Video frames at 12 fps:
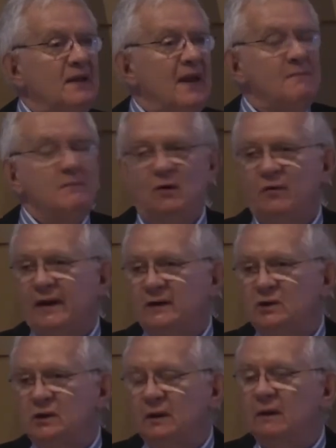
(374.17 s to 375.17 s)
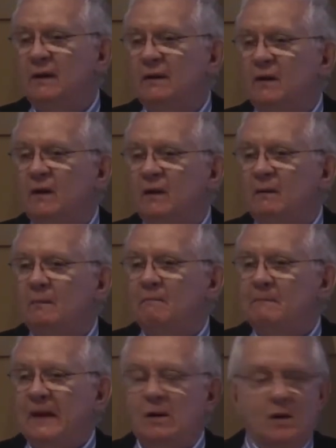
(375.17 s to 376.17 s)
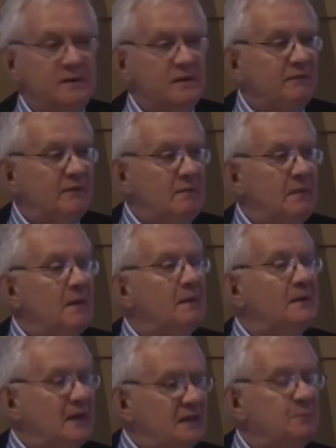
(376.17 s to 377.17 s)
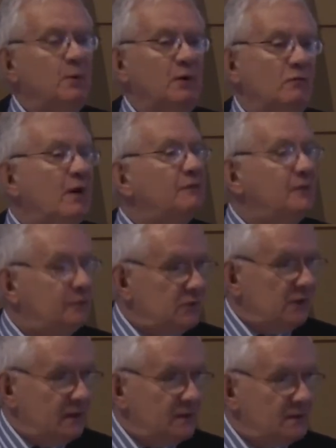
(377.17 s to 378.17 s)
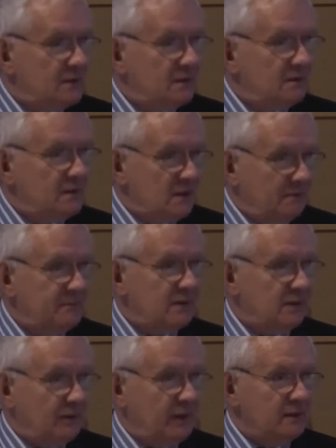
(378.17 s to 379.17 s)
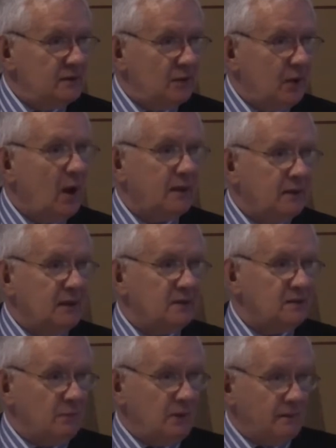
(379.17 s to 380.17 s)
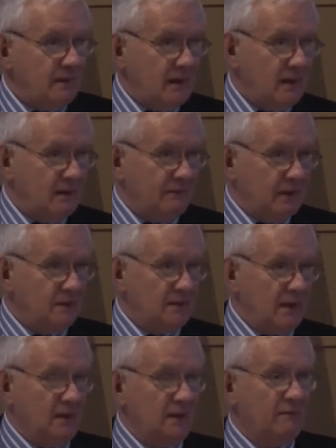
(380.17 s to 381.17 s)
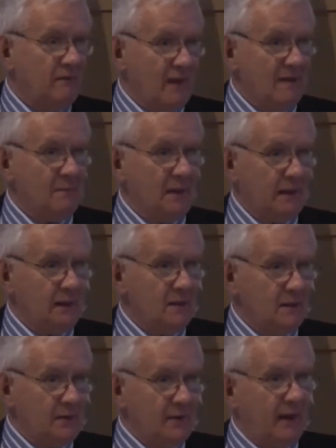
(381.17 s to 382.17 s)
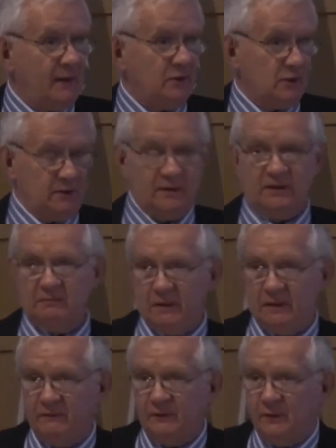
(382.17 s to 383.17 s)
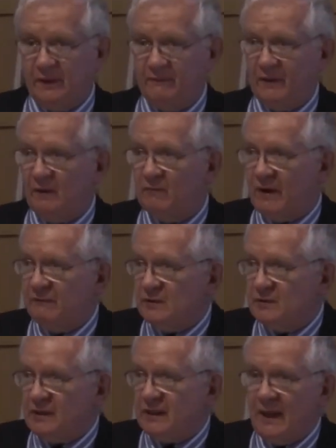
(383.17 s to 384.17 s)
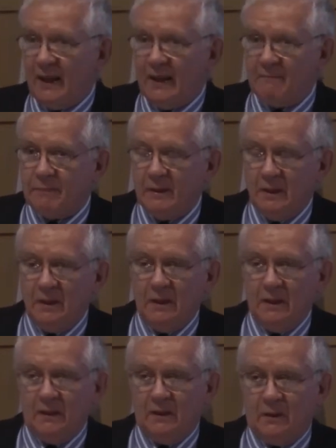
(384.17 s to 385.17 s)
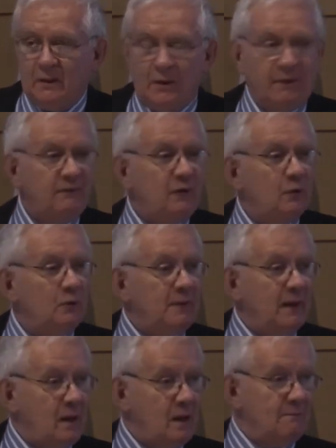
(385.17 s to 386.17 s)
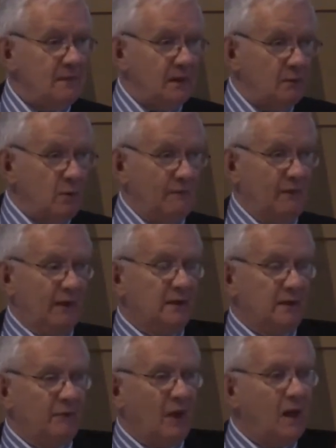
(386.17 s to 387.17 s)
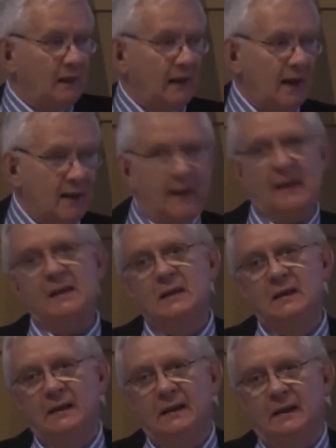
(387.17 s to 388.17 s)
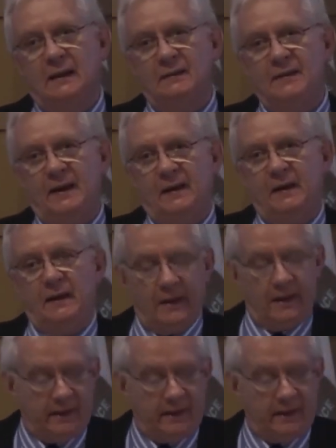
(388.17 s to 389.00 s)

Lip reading: emigration because of desperate refugees. Some Syrians are not desperate. They have extended family connections. But if you live in a refugee camp, or if you become the equivalent of a haraga, then